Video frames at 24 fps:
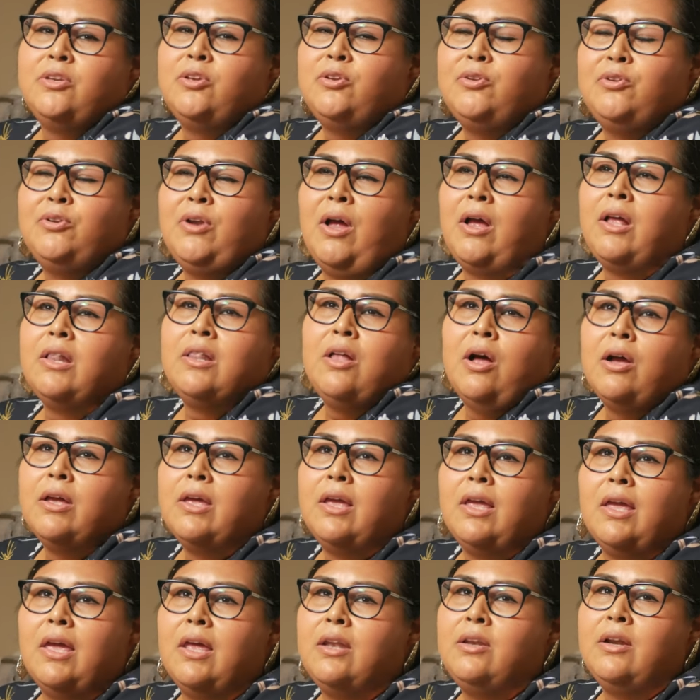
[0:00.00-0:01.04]
You're not
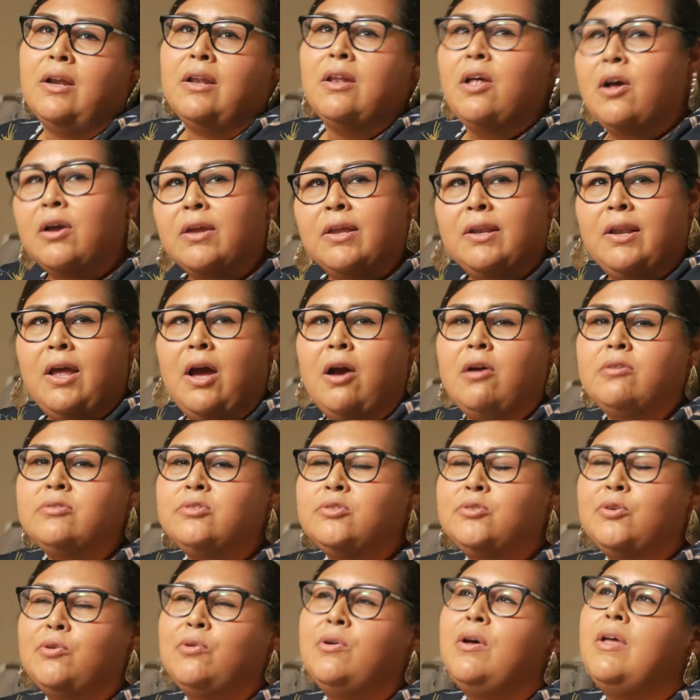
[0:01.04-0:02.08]
clocking in and clocking out.
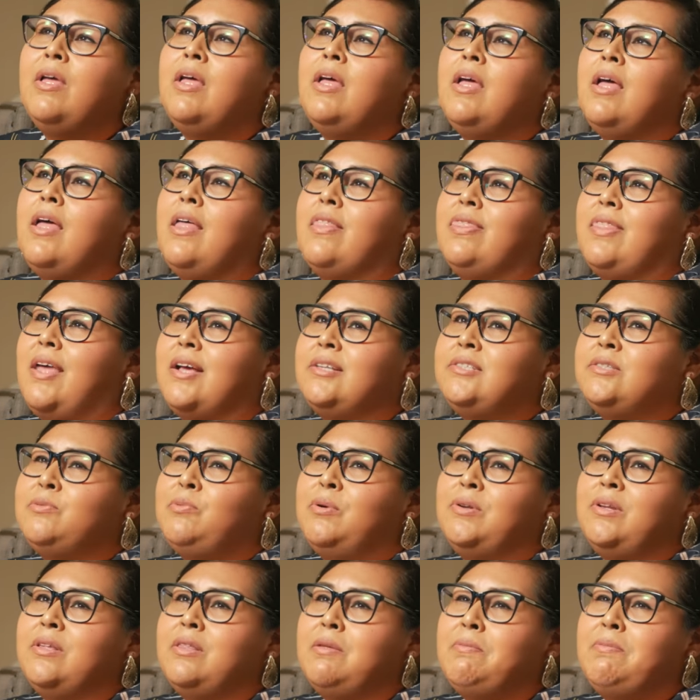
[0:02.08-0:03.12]
So that's
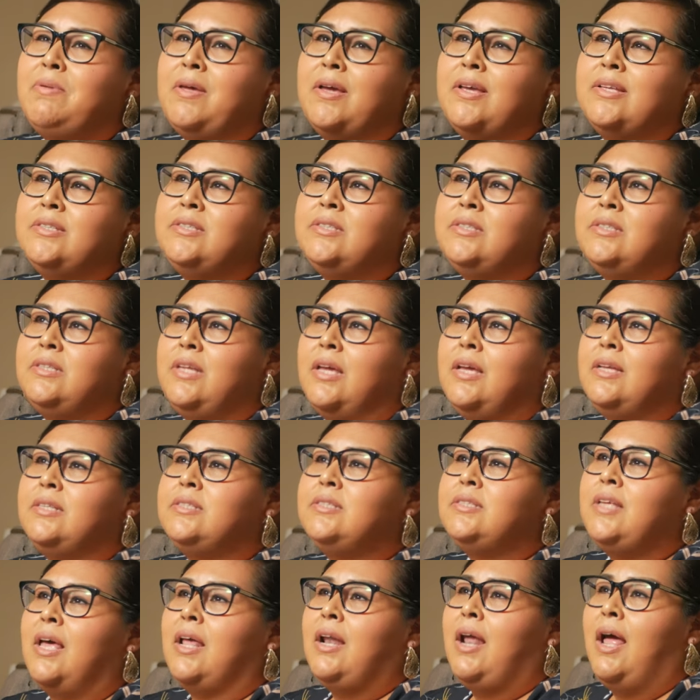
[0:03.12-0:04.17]
one of the biggest things
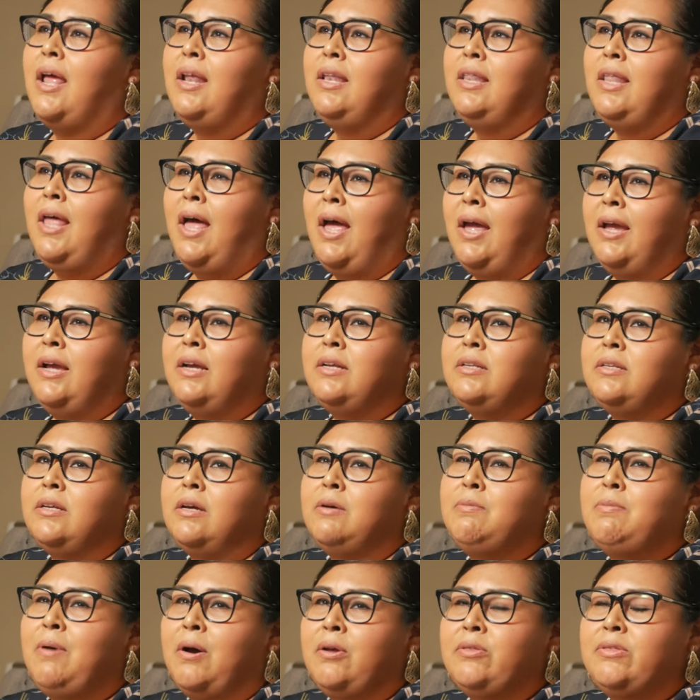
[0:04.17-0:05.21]
that I liked
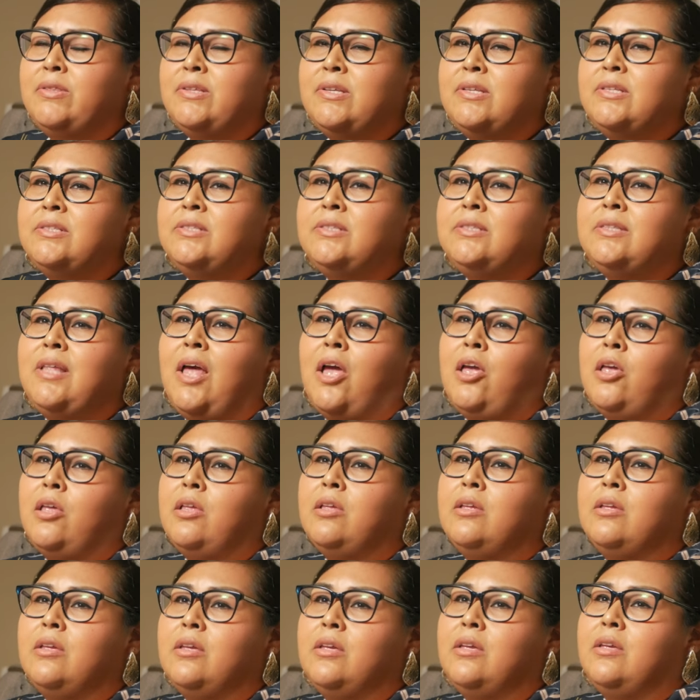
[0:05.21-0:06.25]
about this, that
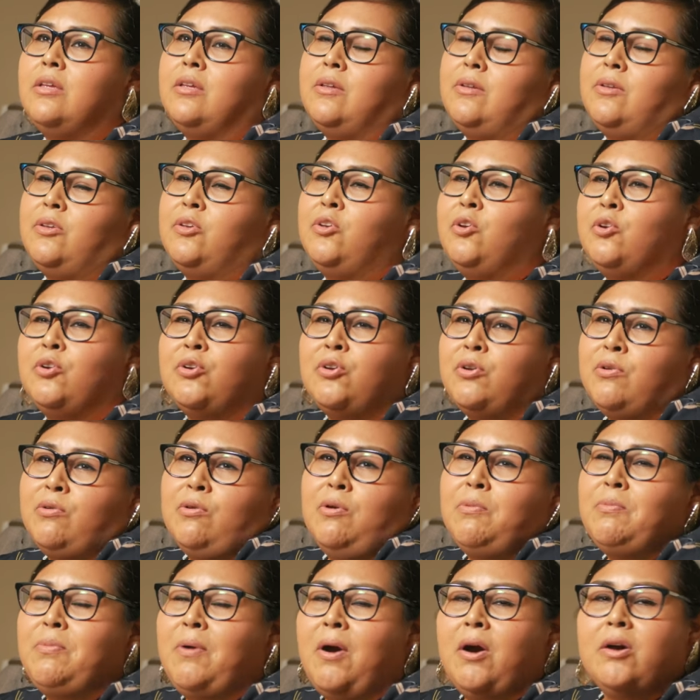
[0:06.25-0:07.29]
you're your
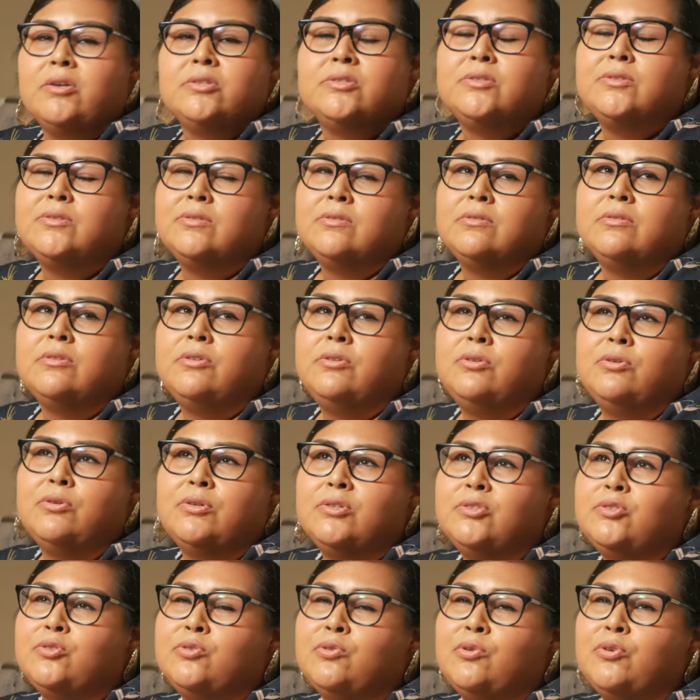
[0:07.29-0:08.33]
own boss. You
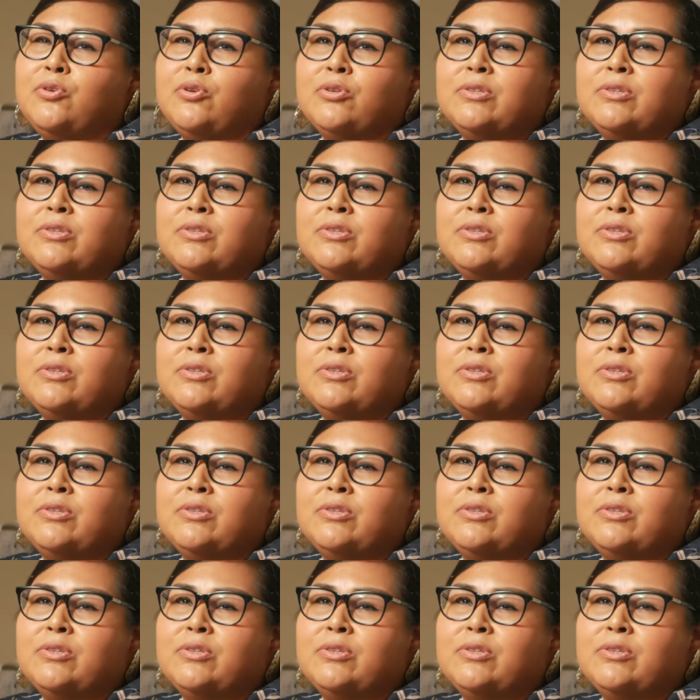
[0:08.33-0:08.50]
control